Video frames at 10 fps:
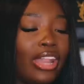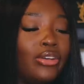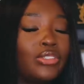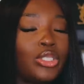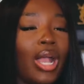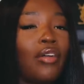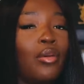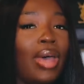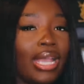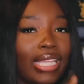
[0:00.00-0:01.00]
know for sure I have
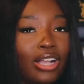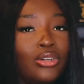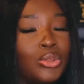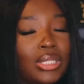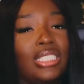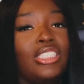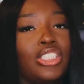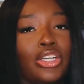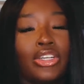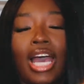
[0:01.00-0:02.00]
a bag that goes with this
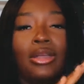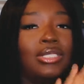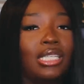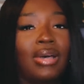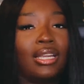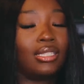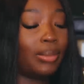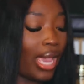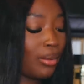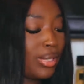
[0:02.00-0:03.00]
shirt. I don't need to buy another
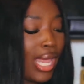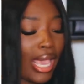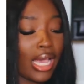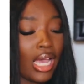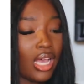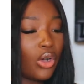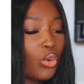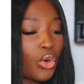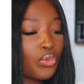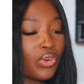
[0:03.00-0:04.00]
bag, but like
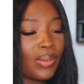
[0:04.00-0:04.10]
or rip,